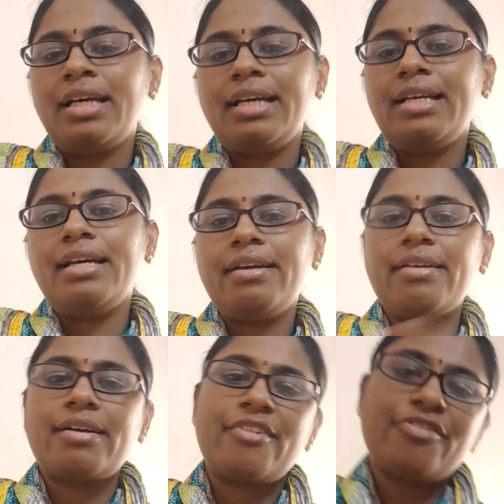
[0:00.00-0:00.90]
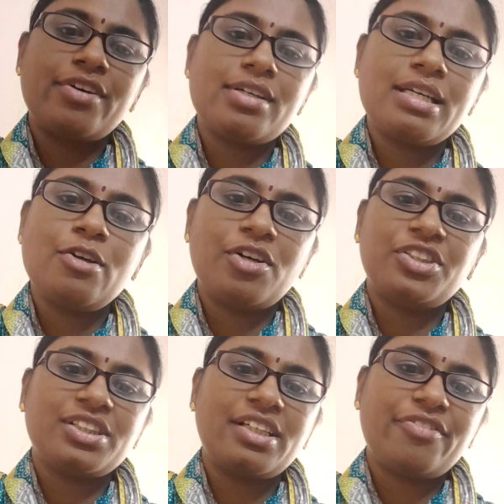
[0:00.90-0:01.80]
he or
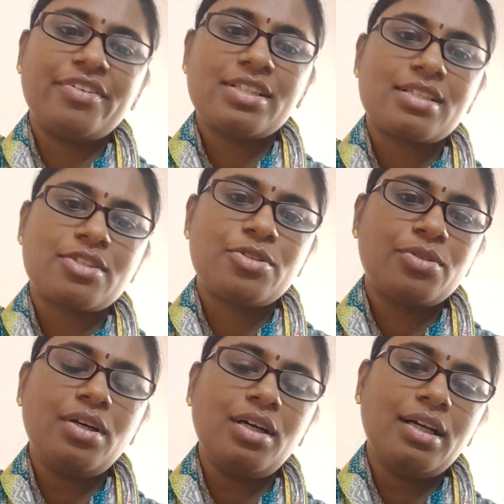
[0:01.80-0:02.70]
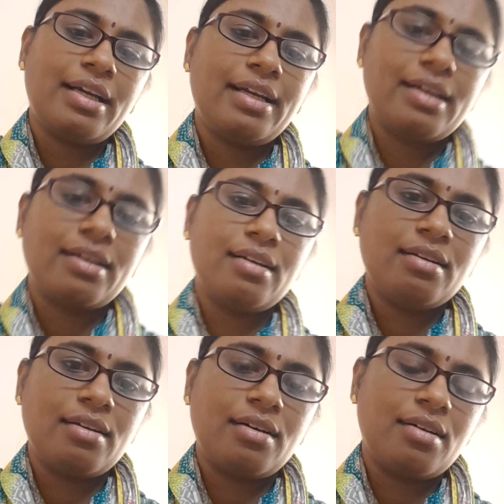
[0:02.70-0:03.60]
she refers us to the
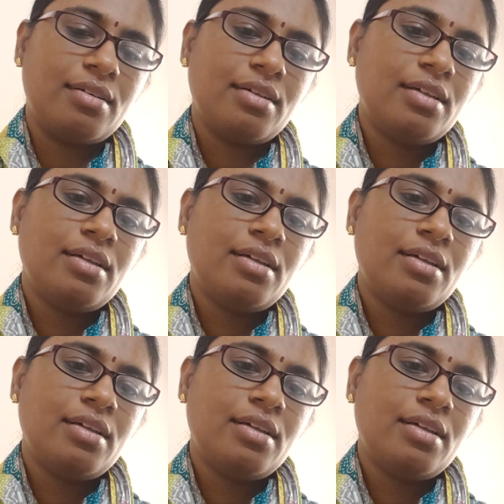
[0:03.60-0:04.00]
clinical